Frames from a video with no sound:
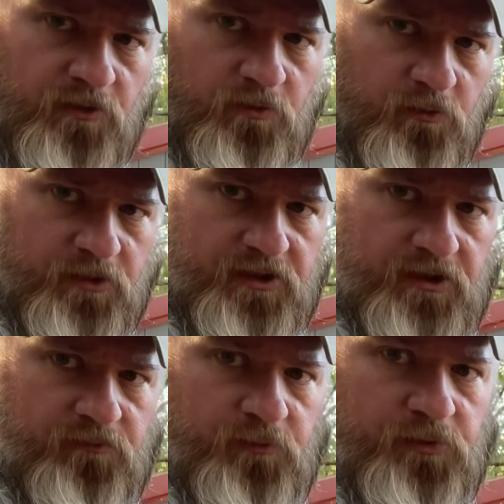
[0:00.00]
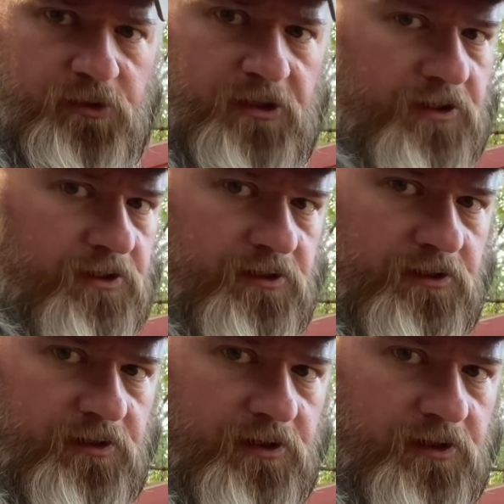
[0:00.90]
What we did, we put in
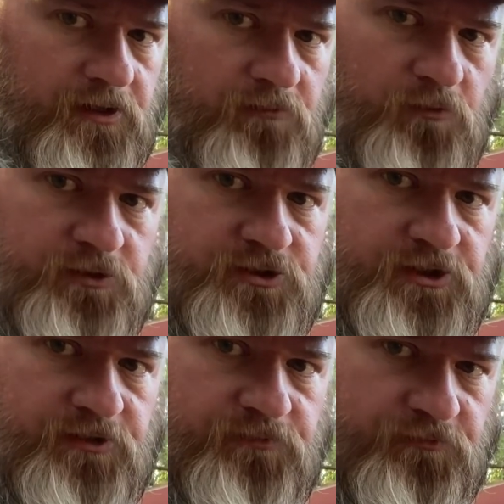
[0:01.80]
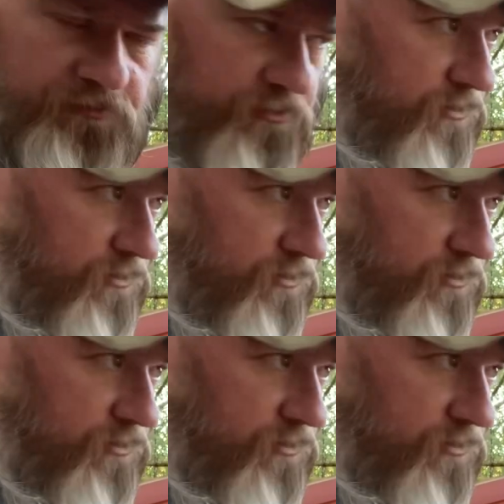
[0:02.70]
uh, wood chips,